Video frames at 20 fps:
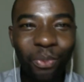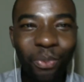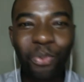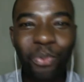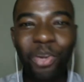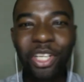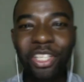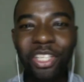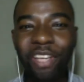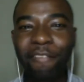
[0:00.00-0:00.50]

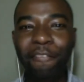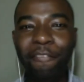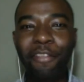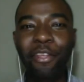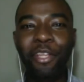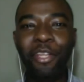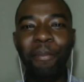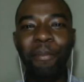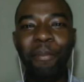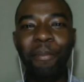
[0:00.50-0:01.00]
What do you
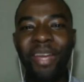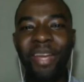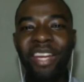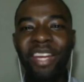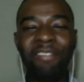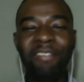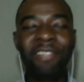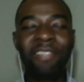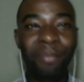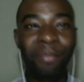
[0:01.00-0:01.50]
feel you
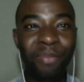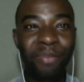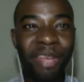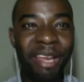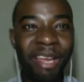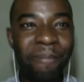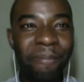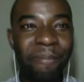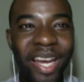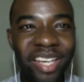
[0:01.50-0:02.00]
benefit from
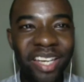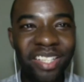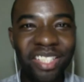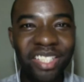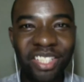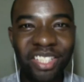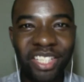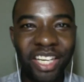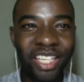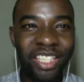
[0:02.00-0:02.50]
taking part in
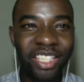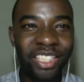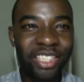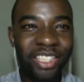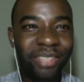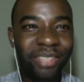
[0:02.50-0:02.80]
this challenge?